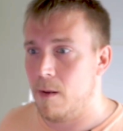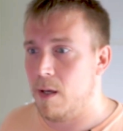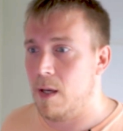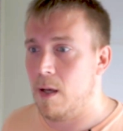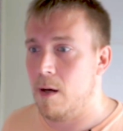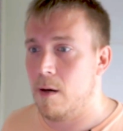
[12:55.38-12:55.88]

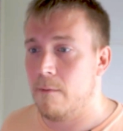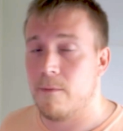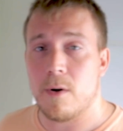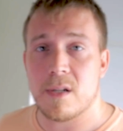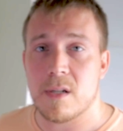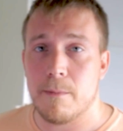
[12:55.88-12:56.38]
in,
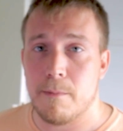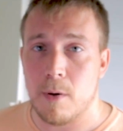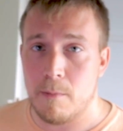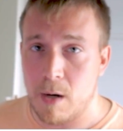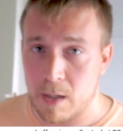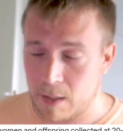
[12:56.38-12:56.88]
for example,
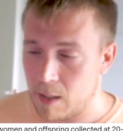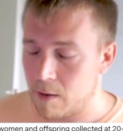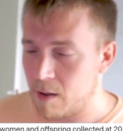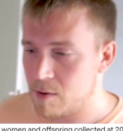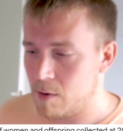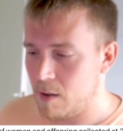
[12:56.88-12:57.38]

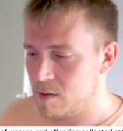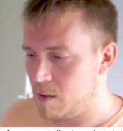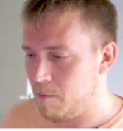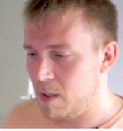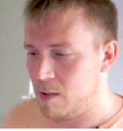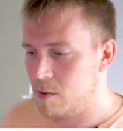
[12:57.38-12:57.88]
magnetic resonance
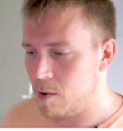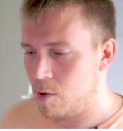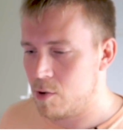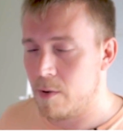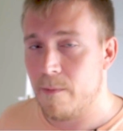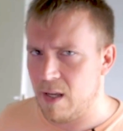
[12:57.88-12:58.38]

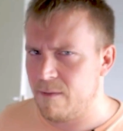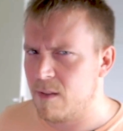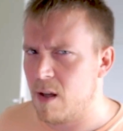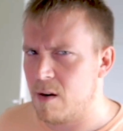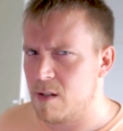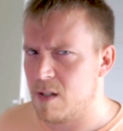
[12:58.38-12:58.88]
pictures. If
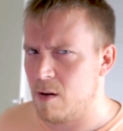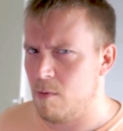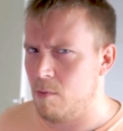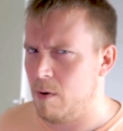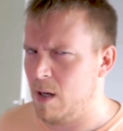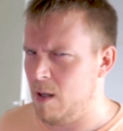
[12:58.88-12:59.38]
there is a
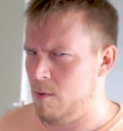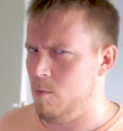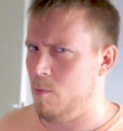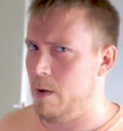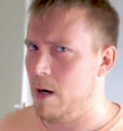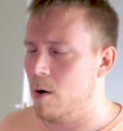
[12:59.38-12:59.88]
really
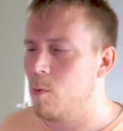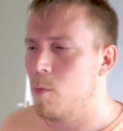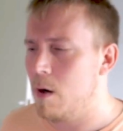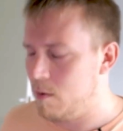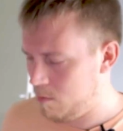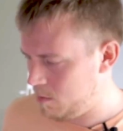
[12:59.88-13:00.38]
weird
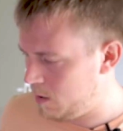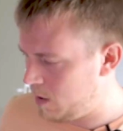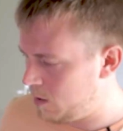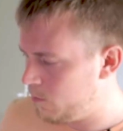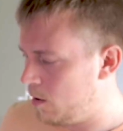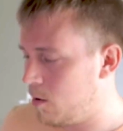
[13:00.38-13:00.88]
one,
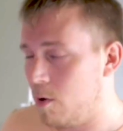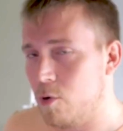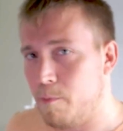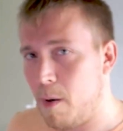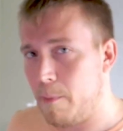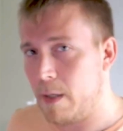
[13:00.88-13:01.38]
it will going
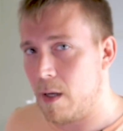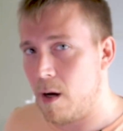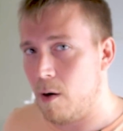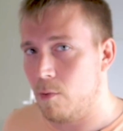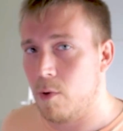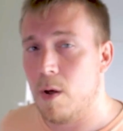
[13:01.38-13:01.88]
to pop it
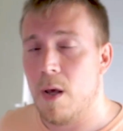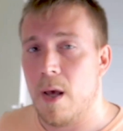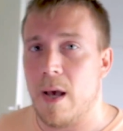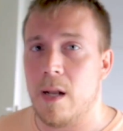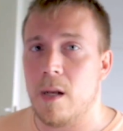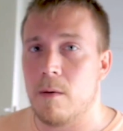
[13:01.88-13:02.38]
out,
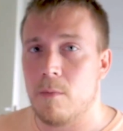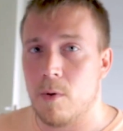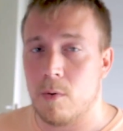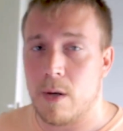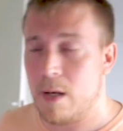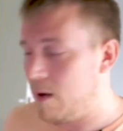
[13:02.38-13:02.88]
and
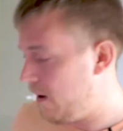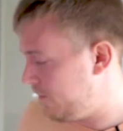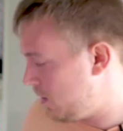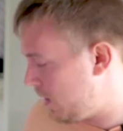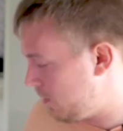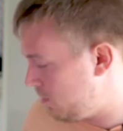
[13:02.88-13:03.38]
you can
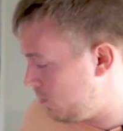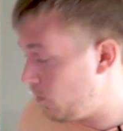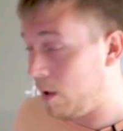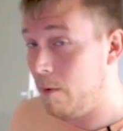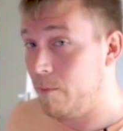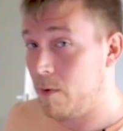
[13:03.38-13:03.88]
after that,
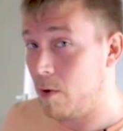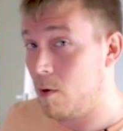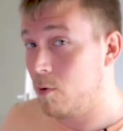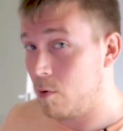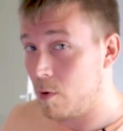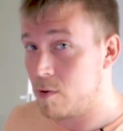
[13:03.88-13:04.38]
well, the
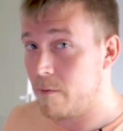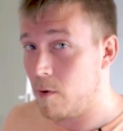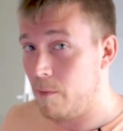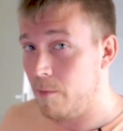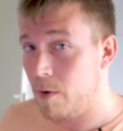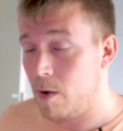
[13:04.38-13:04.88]
doctors
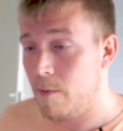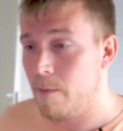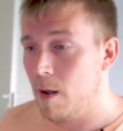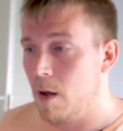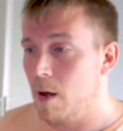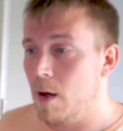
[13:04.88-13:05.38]
from the
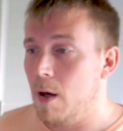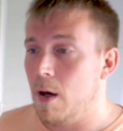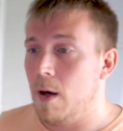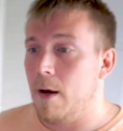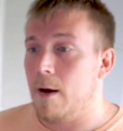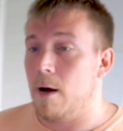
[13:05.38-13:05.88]

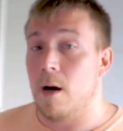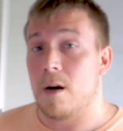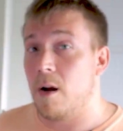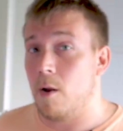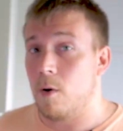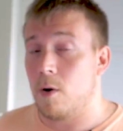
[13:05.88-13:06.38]

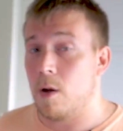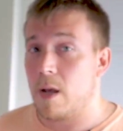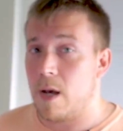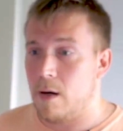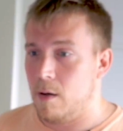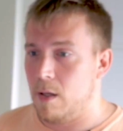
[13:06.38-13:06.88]
radiology
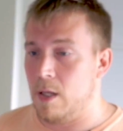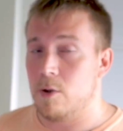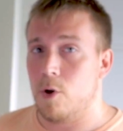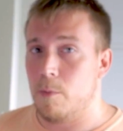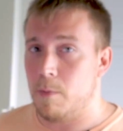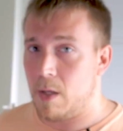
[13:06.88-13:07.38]
can
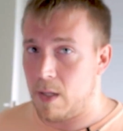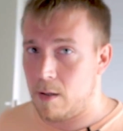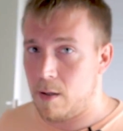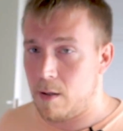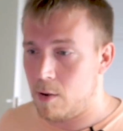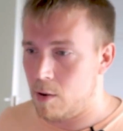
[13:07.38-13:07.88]
interpret
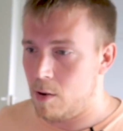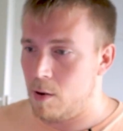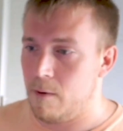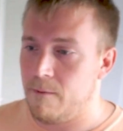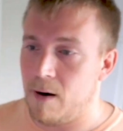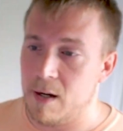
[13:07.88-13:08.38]

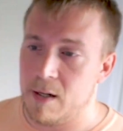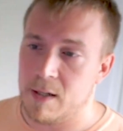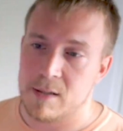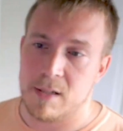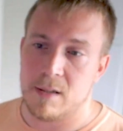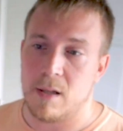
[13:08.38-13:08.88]
the
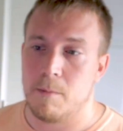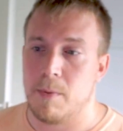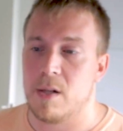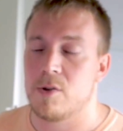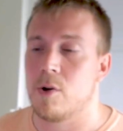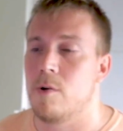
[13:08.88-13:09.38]
findings in that
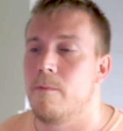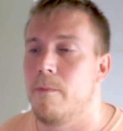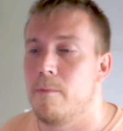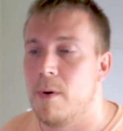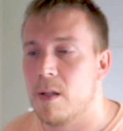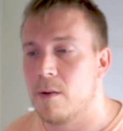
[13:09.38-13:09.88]
picture.
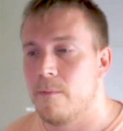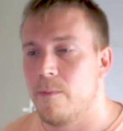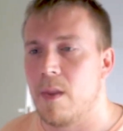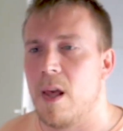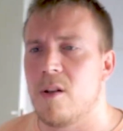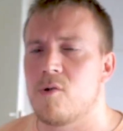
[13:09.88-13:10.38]
But
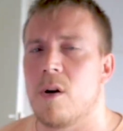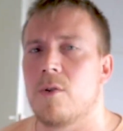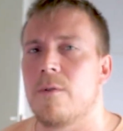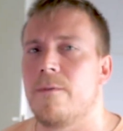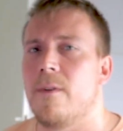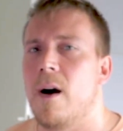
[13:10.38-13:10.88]
they try
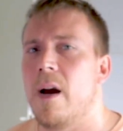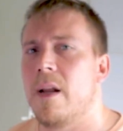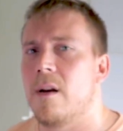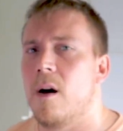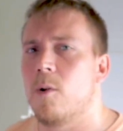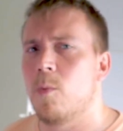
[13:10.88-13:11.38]
to
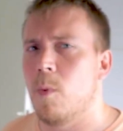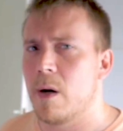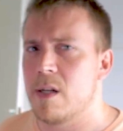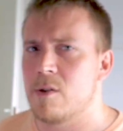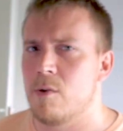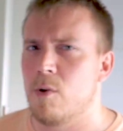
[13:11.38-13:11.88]
find out what
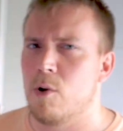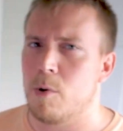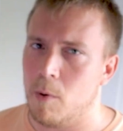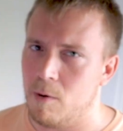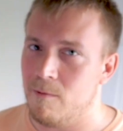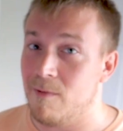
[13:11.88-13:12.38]
is
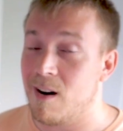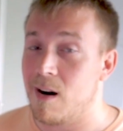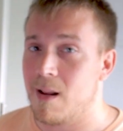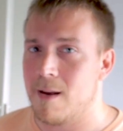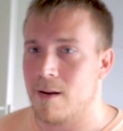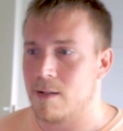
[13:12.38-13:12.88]
normal
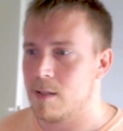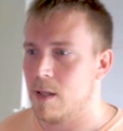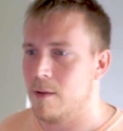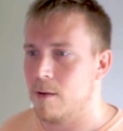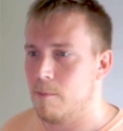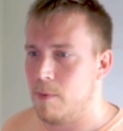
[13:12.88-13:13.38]
variance
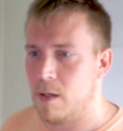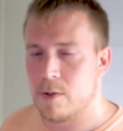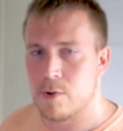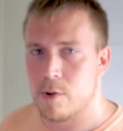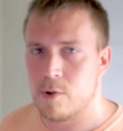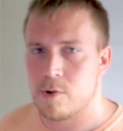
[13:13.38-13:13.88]
in the
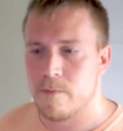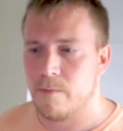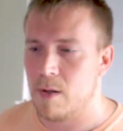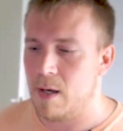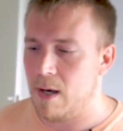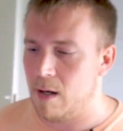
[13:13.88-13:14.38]
pictures,
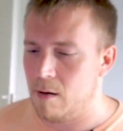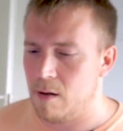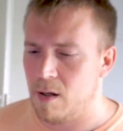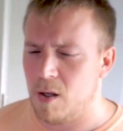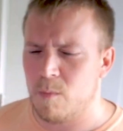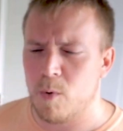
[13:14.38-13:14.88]
and
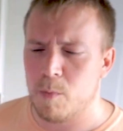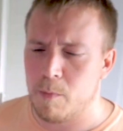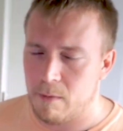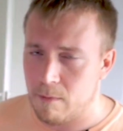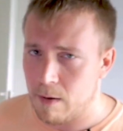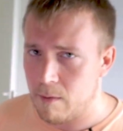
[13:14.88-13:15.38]
it would
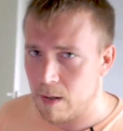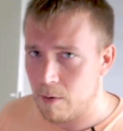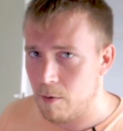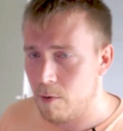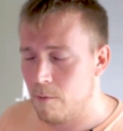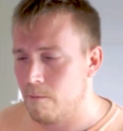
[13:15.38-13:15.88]
be very
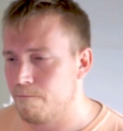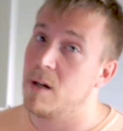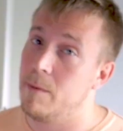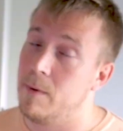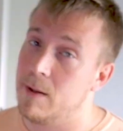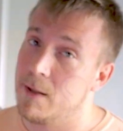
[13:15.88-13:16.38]
good.
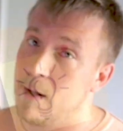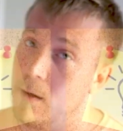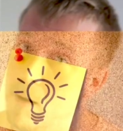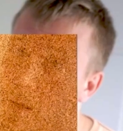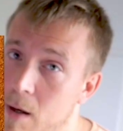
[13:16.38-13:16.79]
Time will tell